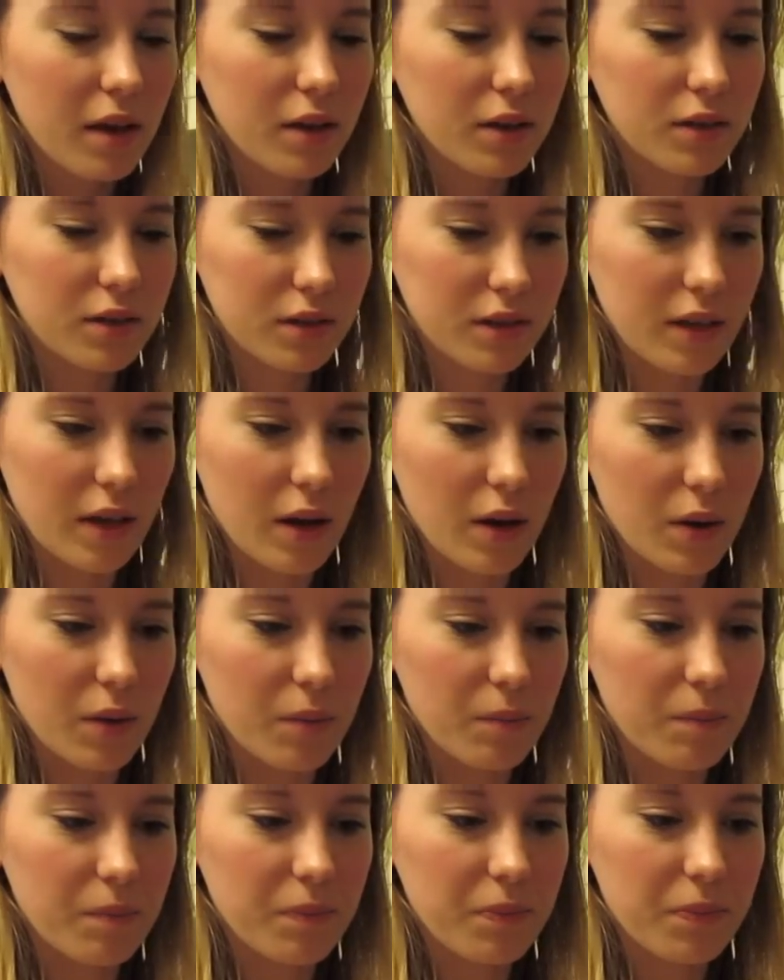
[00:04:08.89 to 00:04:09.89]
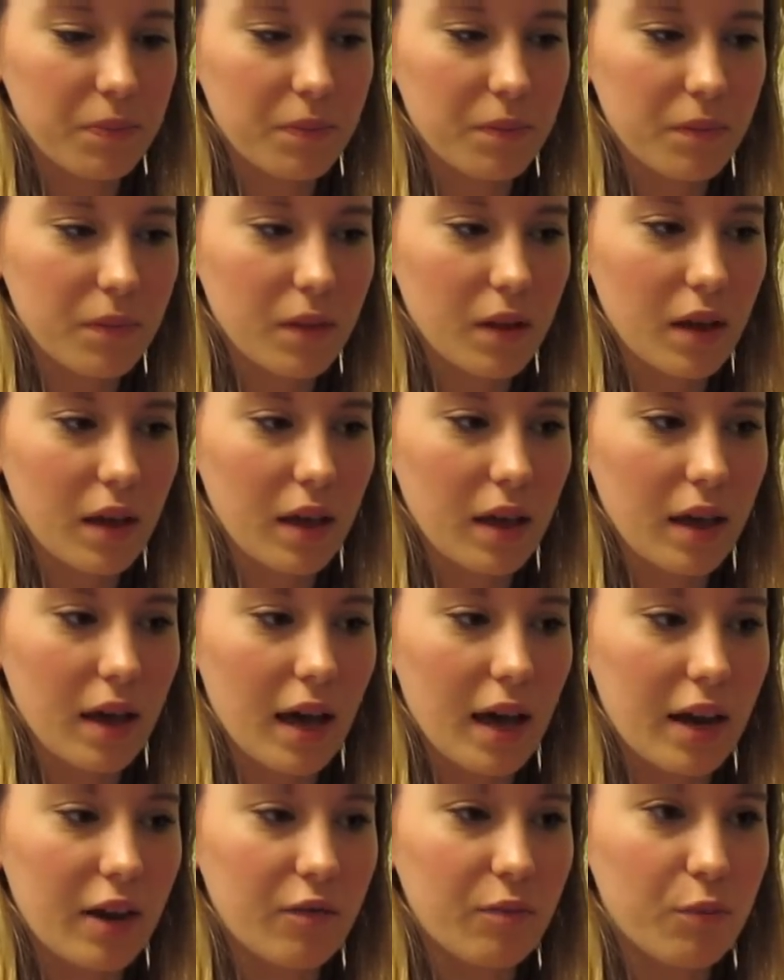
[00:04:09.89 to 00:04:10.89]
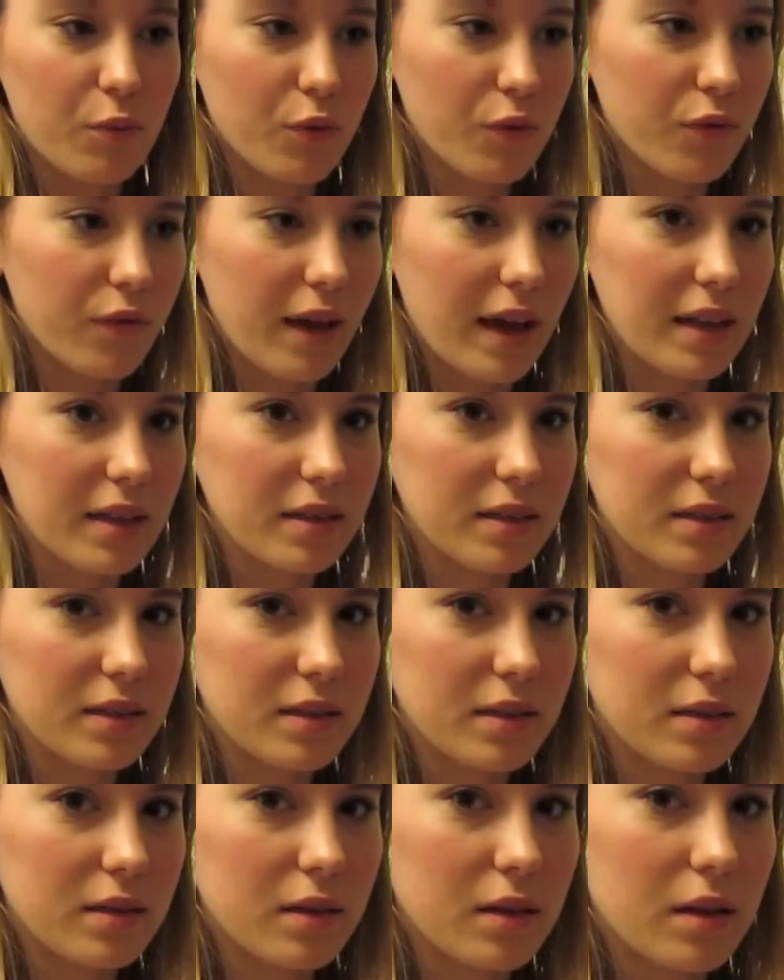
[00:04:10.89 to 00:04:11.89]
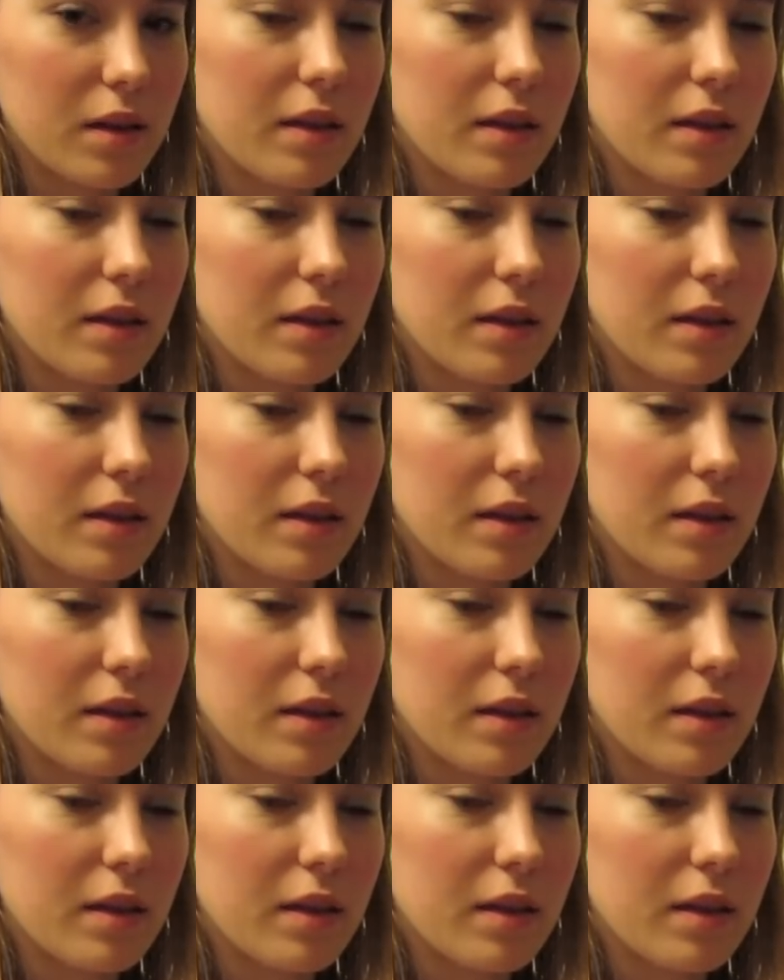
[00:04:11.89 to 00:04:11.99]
So it kind of prevents,